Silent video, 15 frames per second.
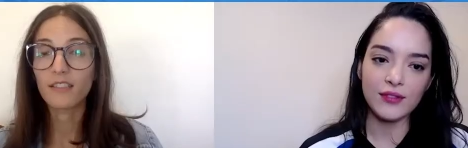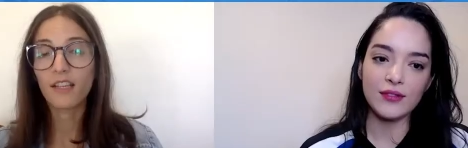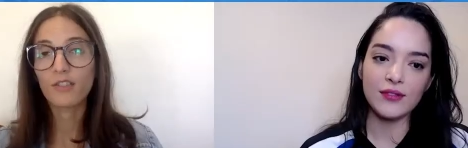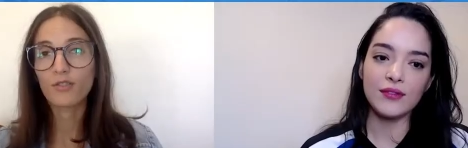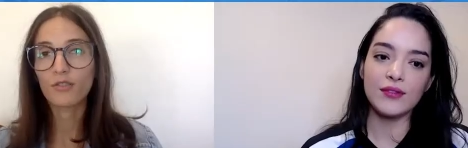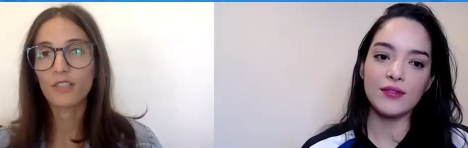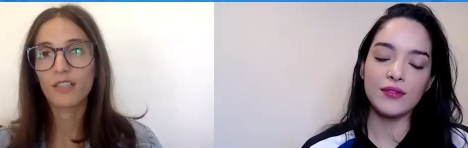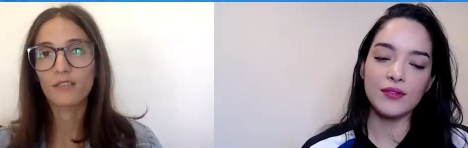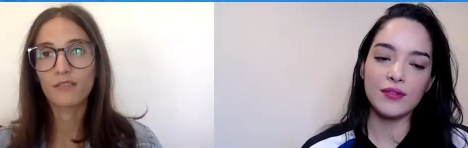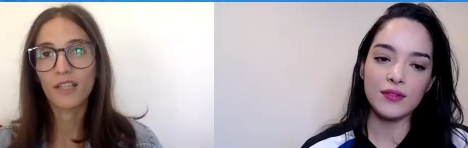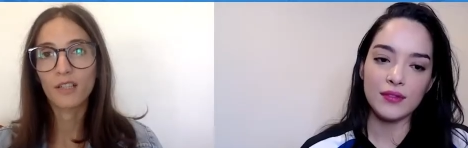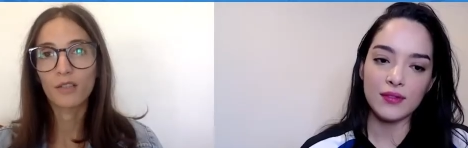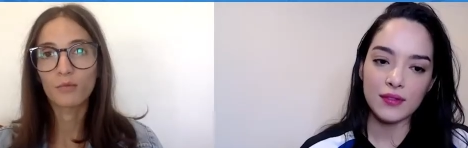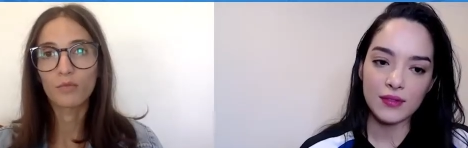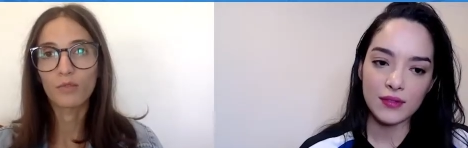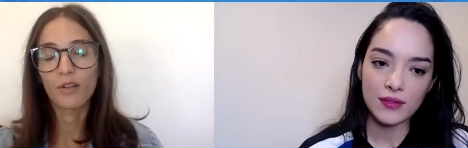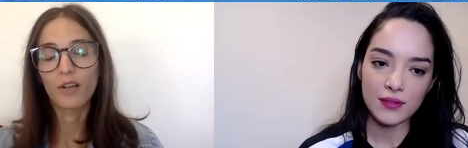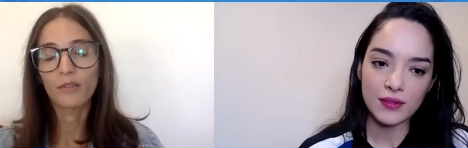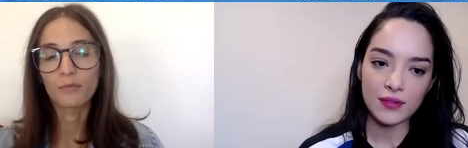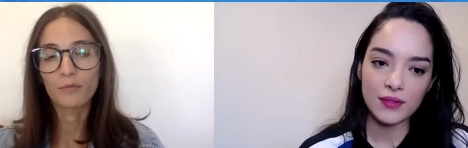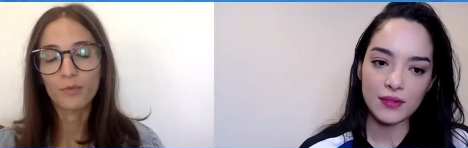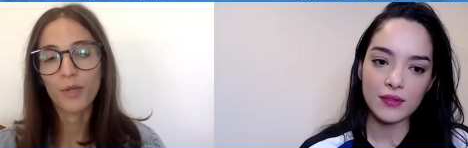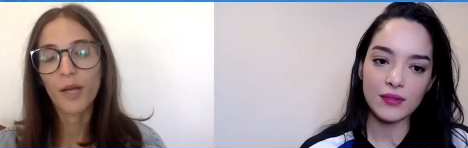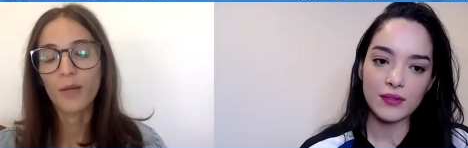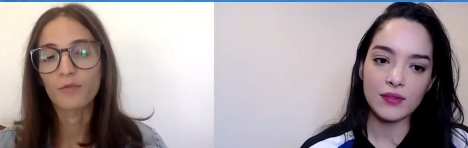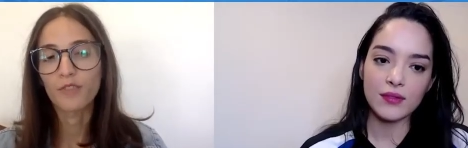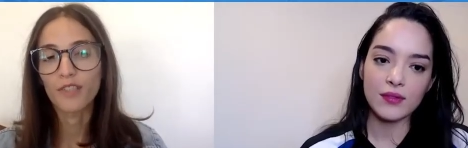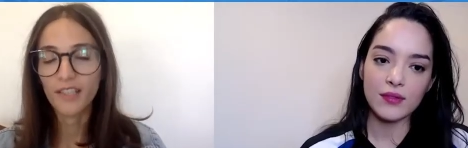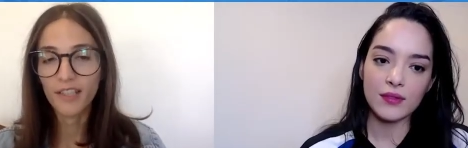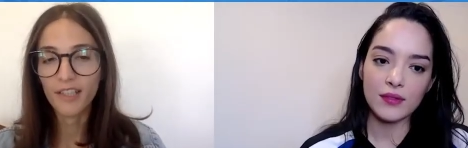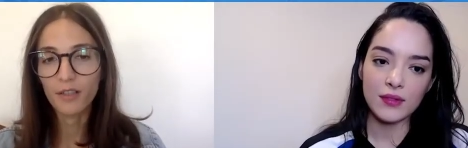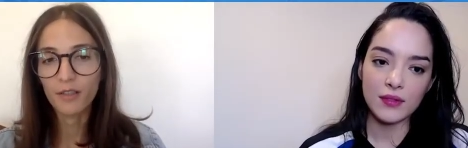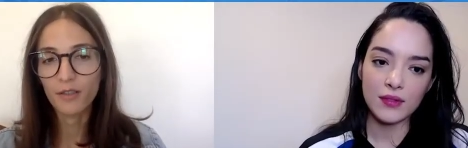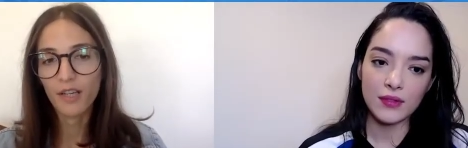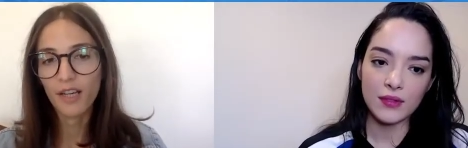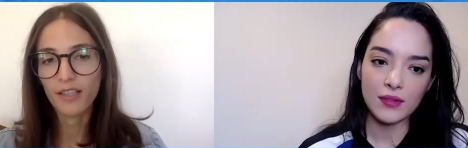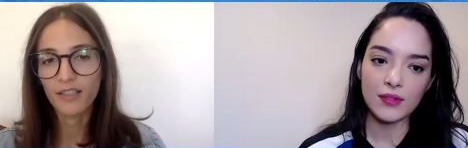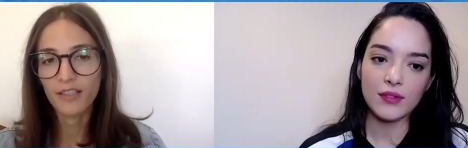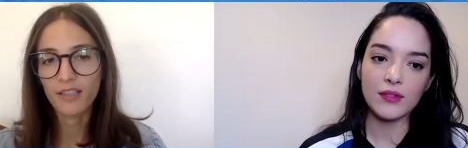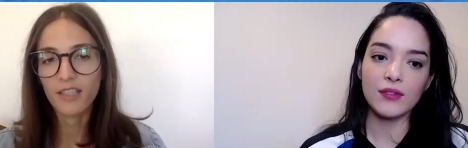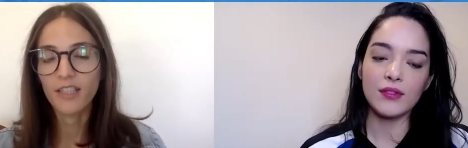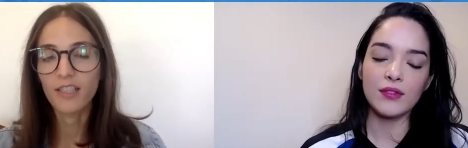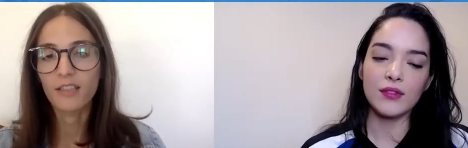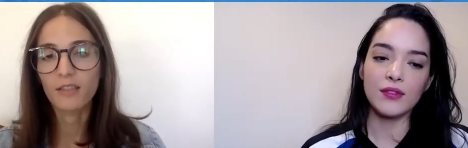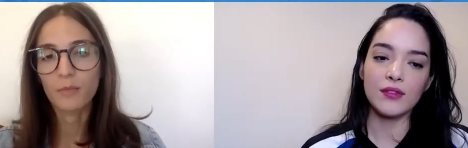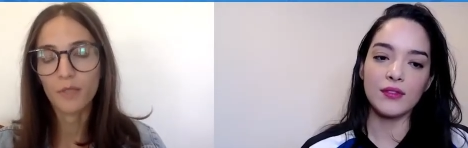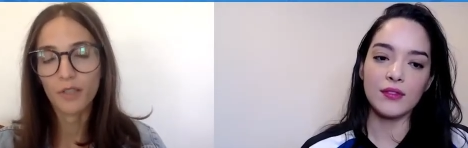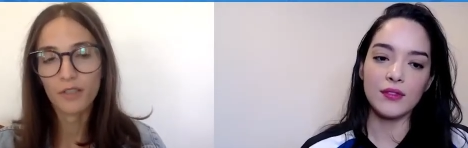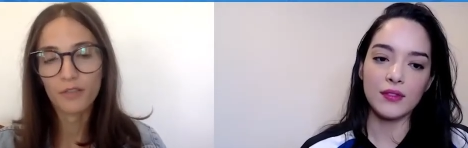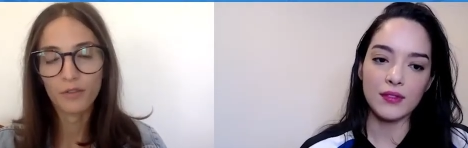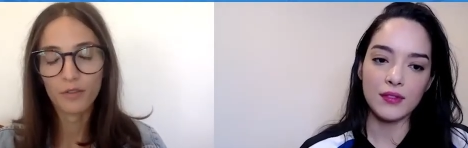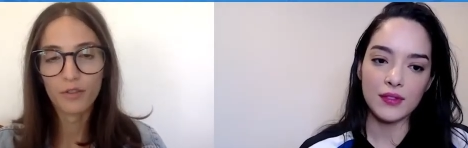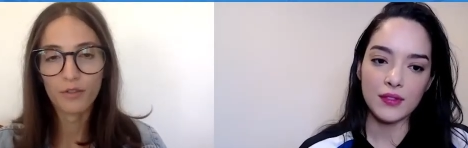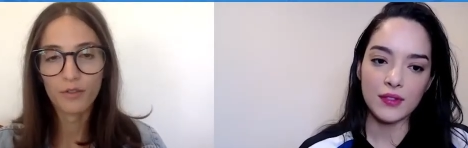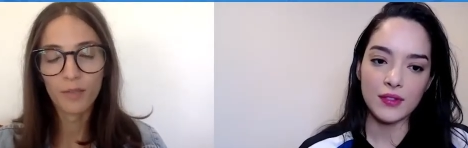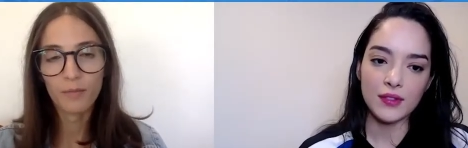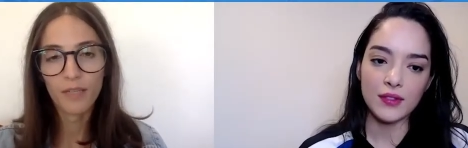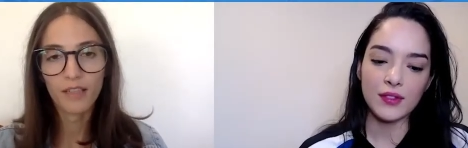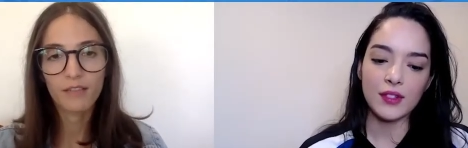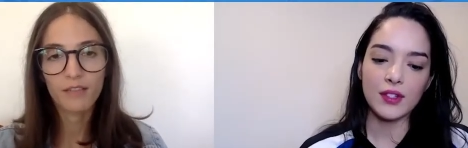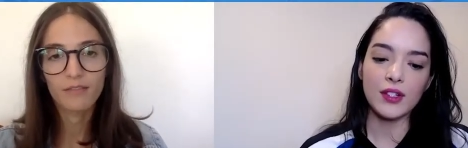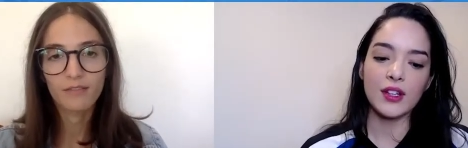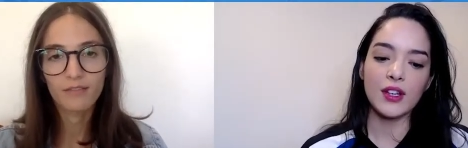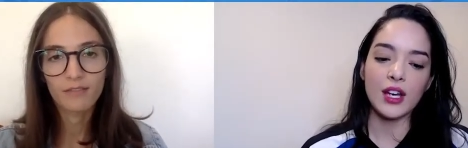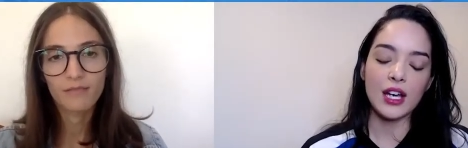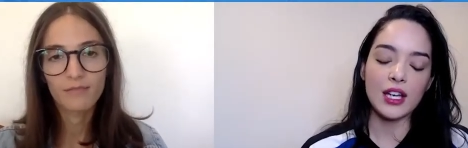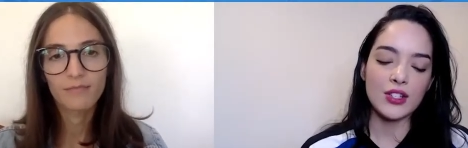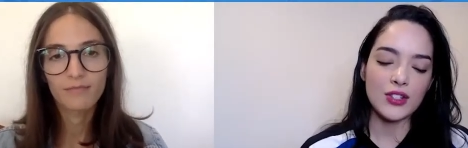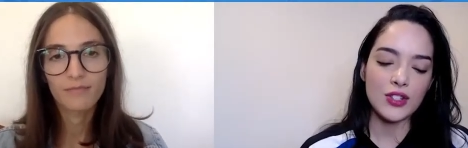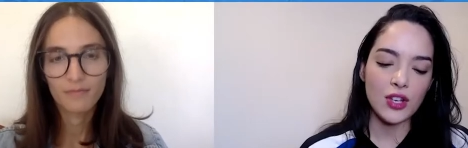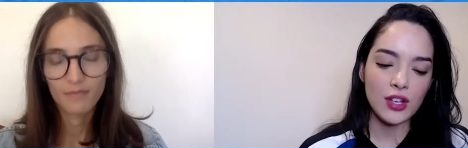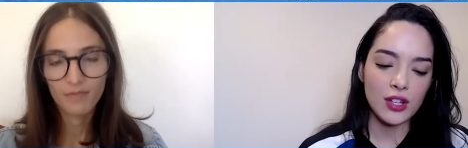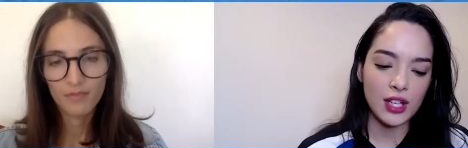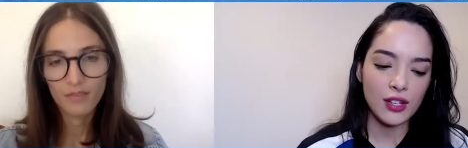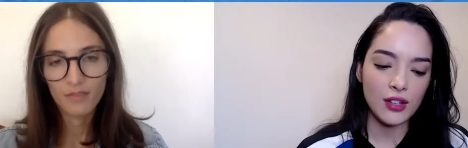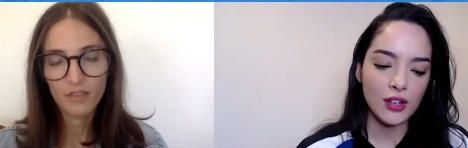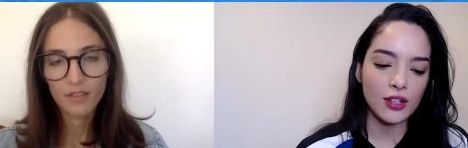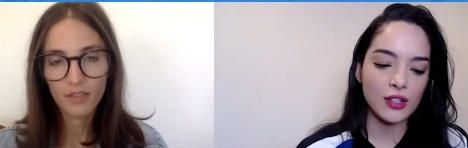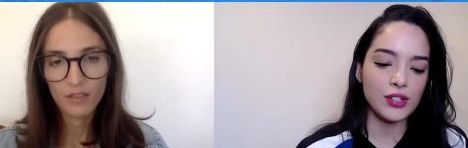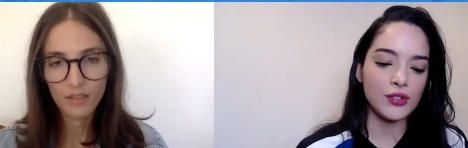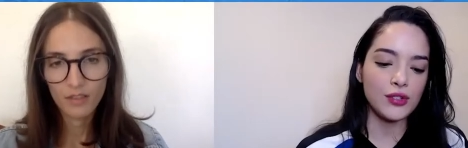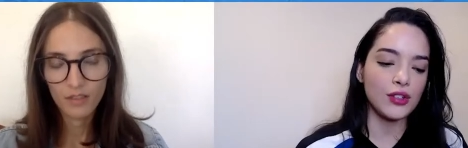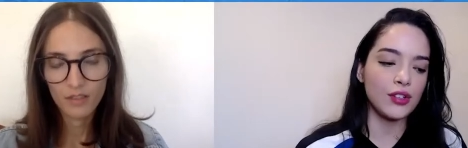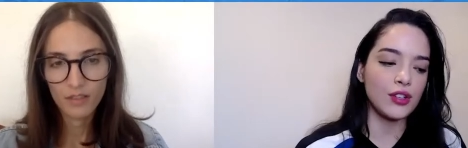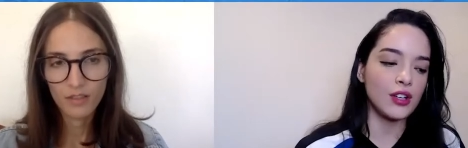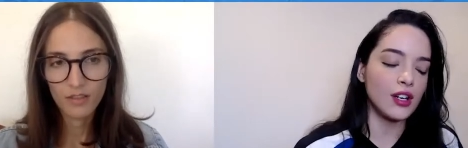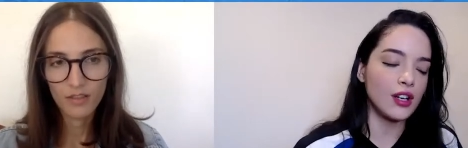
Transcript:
Speaker 1: actually available on Prime Video and Seed and Spark for streaming. I saw that on your